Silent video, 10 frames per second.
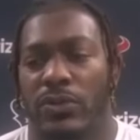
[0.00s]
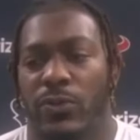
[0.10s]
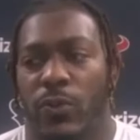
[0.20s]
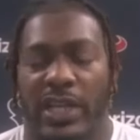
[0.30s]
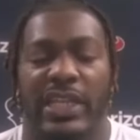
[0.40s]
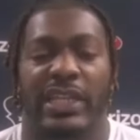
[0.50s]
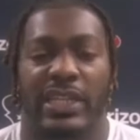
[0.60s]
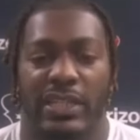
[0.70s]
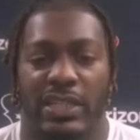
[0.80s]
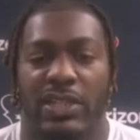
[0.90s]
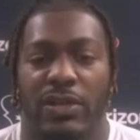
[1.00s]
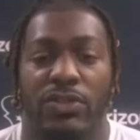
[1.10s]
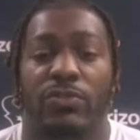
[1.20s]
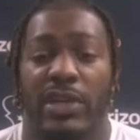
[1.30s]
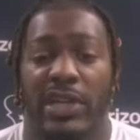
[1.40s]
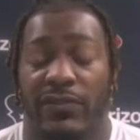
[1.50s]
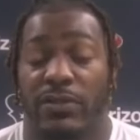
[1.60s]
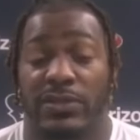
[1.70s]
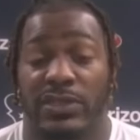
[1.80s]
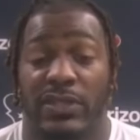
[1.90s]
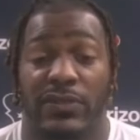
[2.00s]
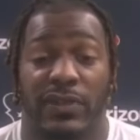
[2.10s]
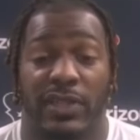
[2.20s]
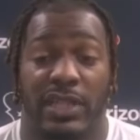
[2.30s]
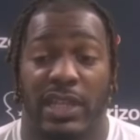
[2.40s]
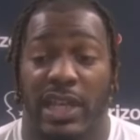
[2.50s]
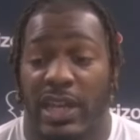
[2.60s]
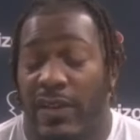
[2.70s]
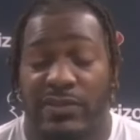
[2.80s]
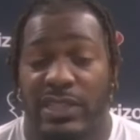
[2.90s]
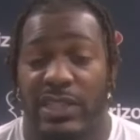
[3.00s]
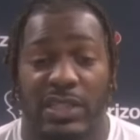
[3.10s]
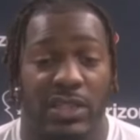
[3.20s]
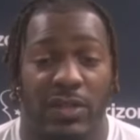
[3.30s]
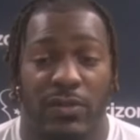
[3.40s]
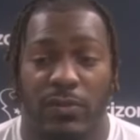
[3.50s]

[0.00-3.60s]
what he can, you know, do better for himself. And I've seen it, you know,